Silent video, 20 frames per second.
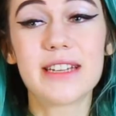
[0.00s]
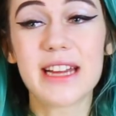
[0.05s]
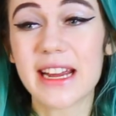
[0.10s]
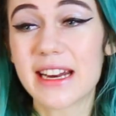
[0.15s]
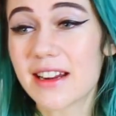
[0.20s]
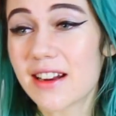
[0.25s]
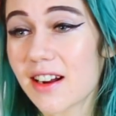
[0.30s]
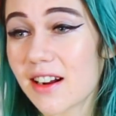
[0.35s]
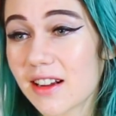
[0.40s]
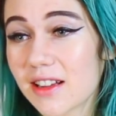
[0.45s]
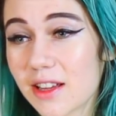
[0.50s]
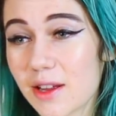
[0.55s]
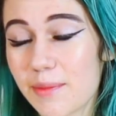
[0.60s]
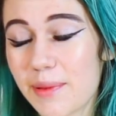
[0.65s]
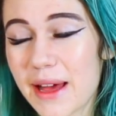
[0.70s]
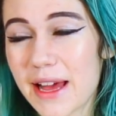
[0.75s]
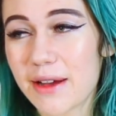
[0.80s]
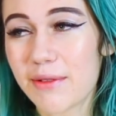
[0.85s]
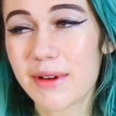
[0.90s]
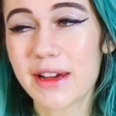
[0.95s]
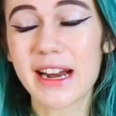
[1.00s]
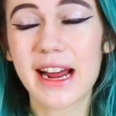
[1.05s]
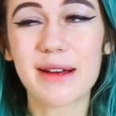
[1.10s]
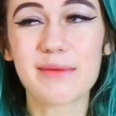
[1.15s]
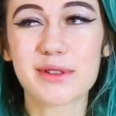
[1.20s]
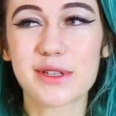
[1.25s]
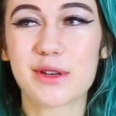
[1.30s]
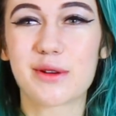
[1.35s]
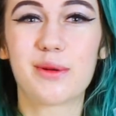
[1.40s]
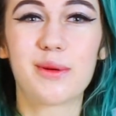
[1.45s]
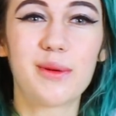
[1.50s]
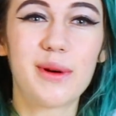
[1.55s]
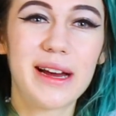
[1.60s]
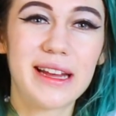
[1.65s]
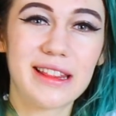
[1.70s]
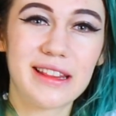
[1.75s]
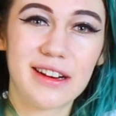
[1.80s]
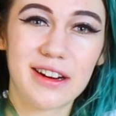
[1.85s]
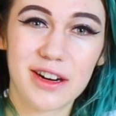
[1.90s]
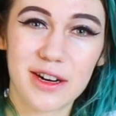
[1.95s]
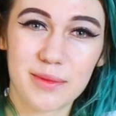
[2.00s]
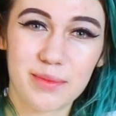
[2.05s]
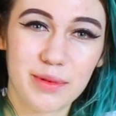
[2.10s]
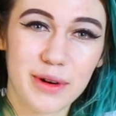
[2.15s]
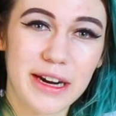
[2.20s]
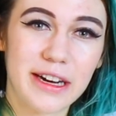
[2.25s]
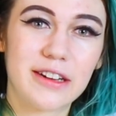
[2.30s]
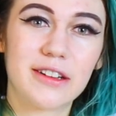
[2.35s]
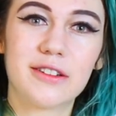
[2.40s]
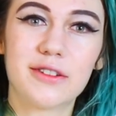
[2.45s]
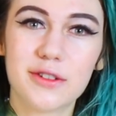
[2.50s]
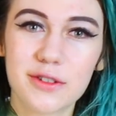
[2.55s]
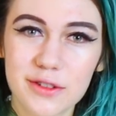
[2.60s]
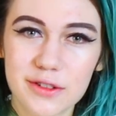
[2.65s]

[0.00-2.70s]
dated on Club Penguin. I was quite the heartbreaker.